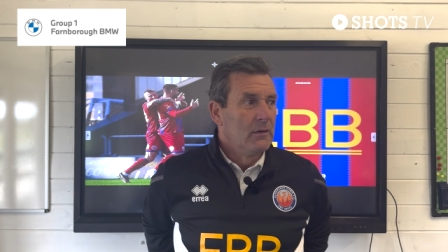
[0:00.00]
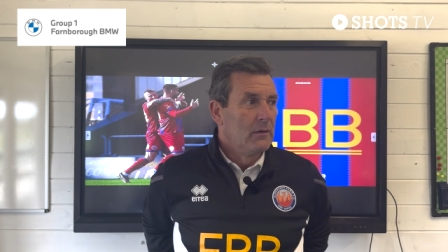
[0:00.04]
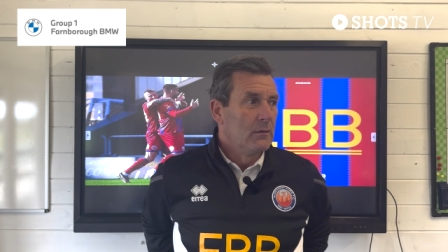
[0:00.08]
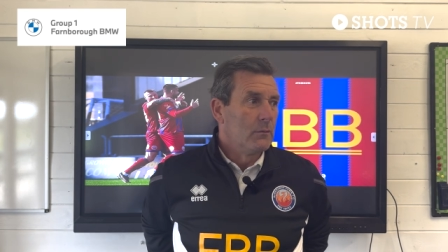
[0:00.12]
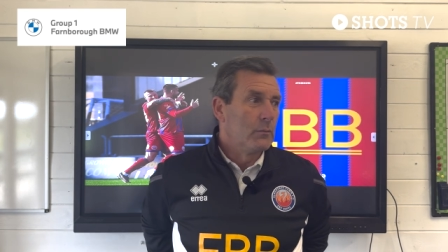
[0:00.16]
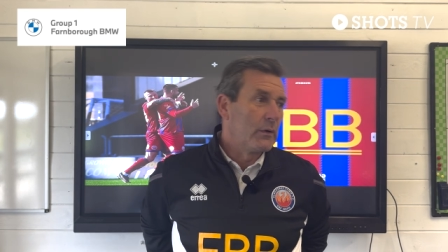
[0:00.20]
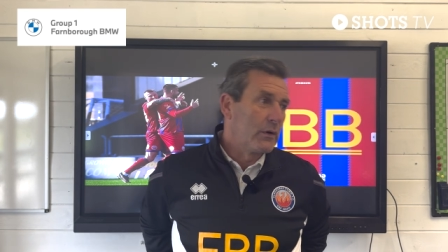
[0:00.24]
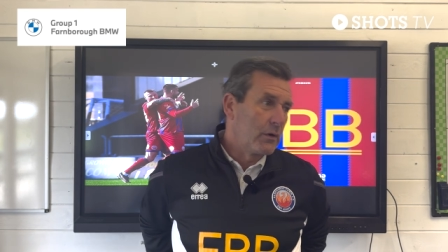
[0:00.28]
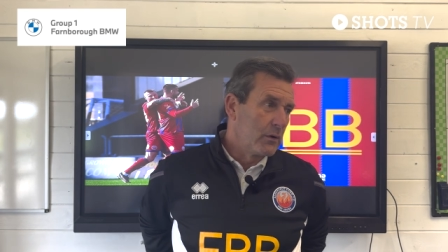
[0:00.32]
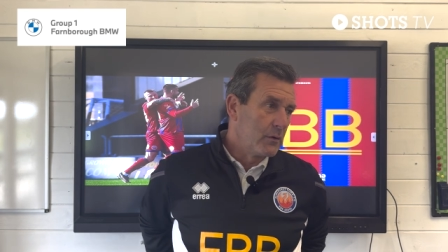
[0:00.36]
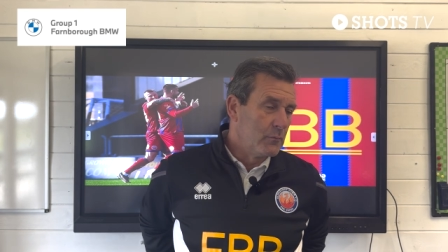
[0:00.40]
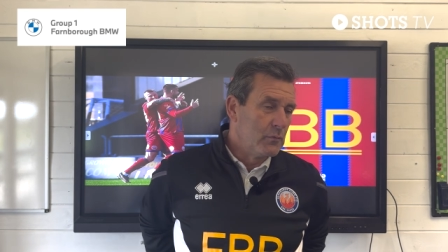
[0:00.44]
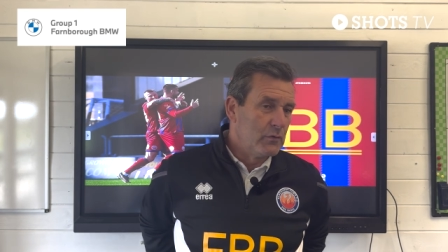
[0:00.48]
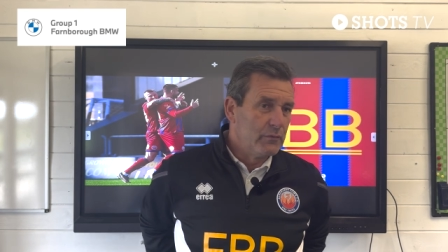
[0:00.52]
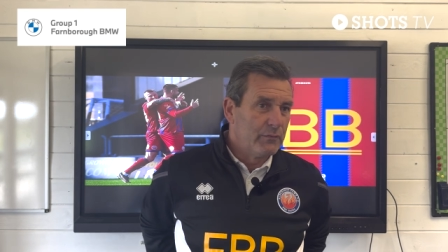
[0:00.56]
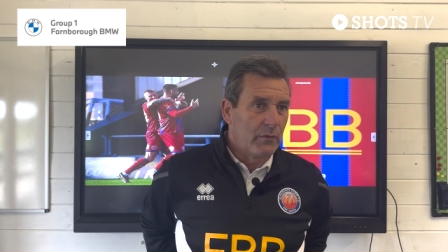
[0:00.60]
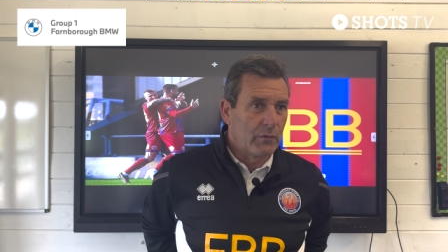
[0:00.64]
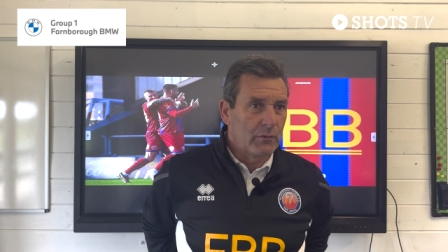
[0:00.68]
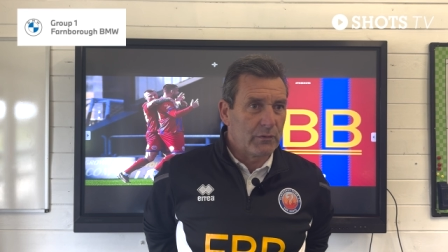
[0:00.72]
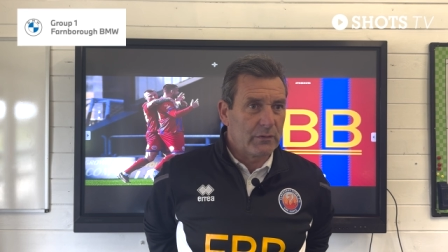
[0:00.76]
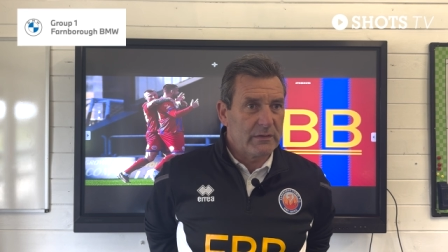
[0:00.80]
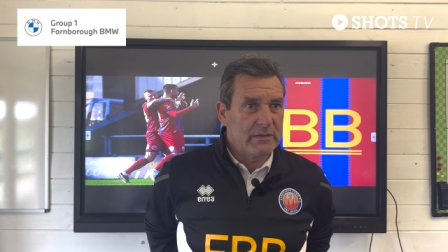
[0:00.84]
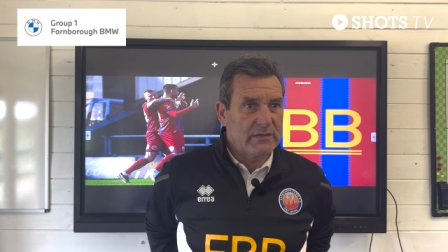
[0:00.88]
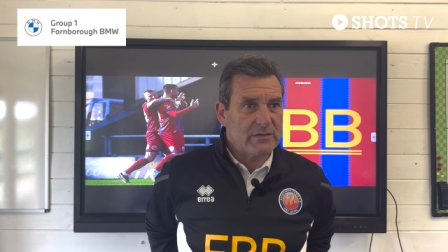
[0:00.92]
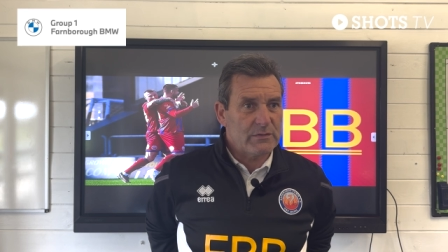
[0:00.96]
We've got to move
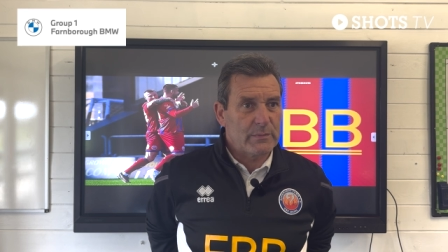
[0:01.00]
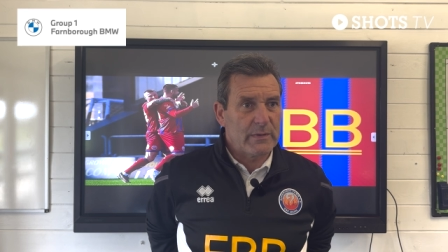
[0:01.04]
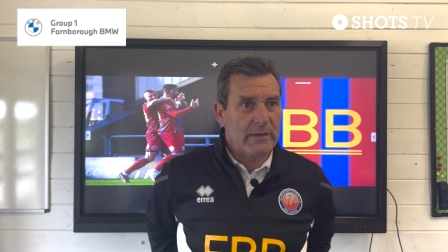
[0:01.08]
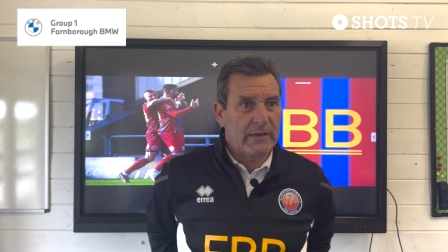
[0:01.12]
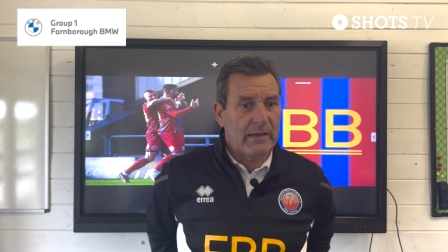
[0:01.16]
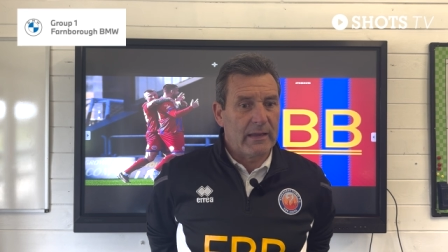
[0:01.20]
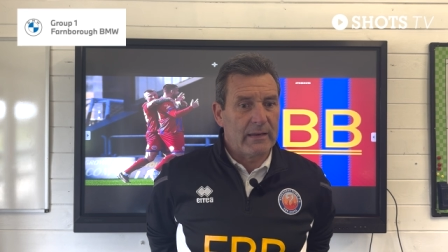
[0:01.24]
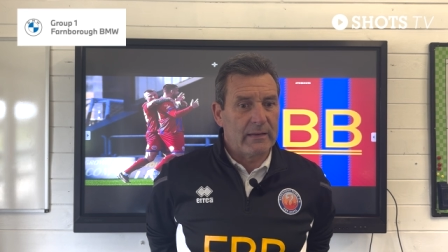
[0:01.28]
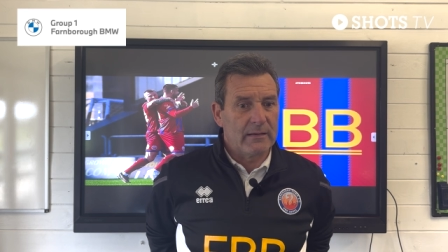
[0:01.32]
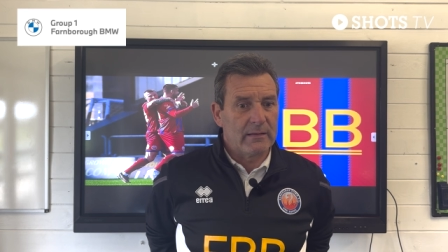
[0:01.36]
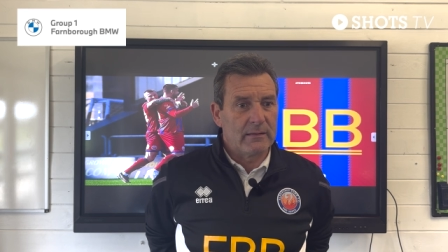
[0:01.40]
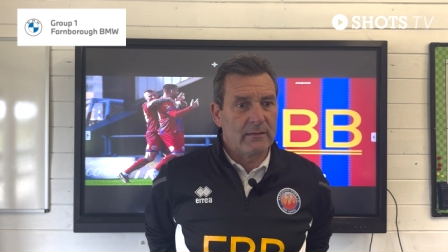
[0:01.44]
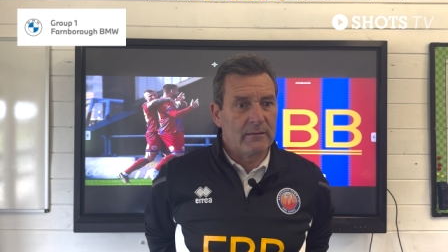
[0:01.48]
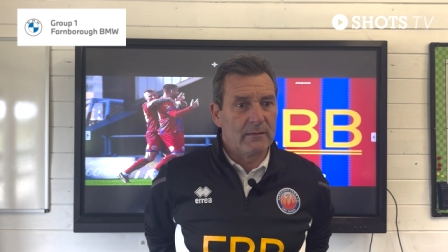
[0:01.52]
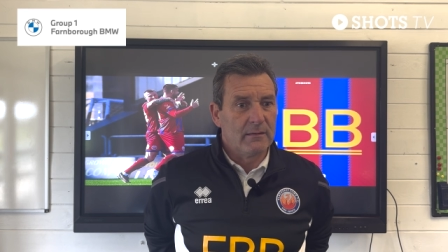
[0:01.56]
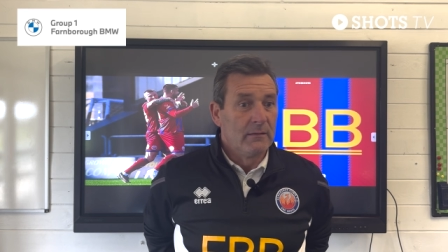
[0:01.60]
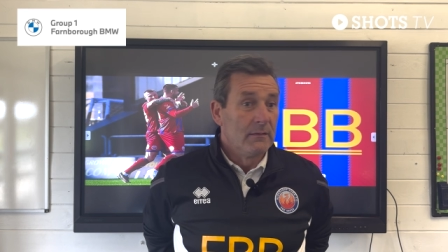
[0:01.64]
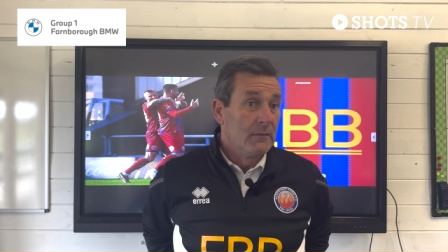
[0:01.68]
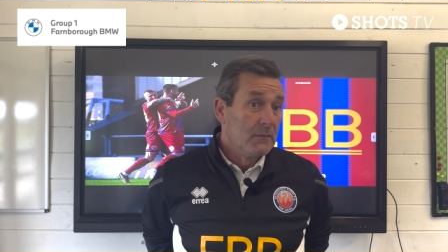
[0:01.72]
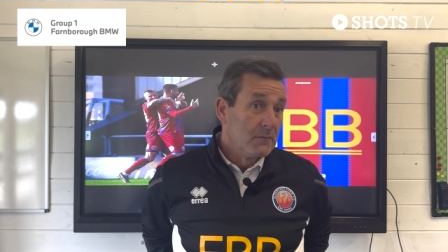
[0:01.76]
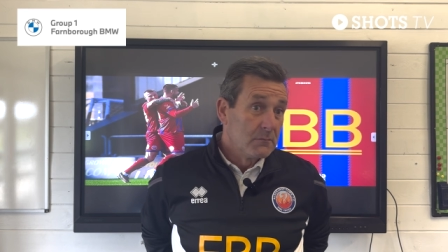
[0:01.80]
on to this weekend, and